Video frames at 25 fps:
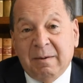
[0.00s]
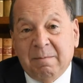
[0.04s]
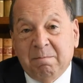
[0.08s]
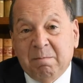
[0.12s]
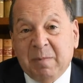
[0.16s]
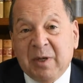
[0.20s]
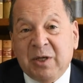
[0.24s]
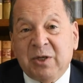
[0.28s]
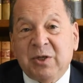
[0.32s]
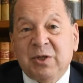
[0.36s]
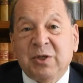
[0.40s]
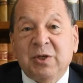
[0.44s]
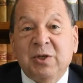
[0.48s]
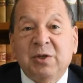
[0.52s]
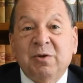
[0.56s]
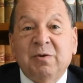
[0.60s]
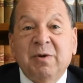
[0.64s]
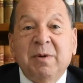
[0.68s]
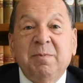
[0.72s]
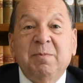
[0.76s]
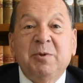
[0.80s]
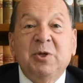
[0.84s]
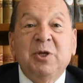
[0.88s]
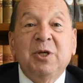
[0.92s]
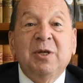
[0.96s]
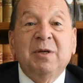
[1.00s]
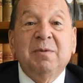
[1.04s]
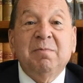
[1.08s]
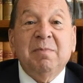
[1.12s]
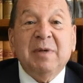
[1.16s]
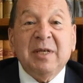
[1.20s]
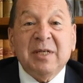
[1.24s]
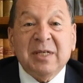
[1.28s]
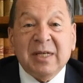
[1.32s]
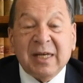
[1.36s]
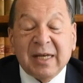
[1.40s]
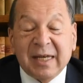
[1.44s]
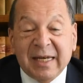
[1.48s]
misdescription,
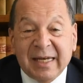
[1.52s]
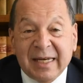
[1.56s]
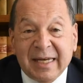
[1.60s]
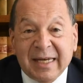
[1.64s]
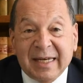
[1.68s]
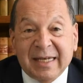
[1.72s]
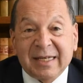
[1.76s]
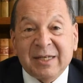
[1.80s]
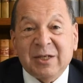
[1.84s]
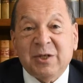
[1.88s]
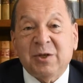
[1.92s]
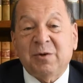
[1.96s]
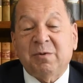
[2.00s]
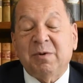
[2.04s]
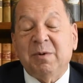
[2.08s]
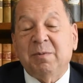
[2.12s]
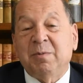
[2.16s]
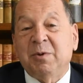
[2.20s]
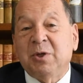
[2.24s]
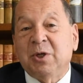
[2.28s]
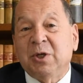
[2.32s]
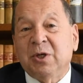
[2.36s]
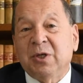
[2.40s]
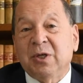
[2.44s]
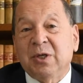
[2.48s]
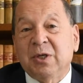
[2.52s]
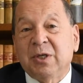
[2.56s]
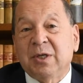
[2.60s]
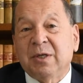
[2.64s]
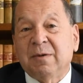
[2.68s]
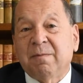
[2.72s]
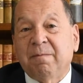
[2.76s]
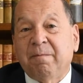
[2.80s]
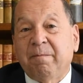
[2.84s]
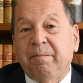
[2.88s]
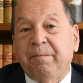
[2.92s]
misleading descriptions.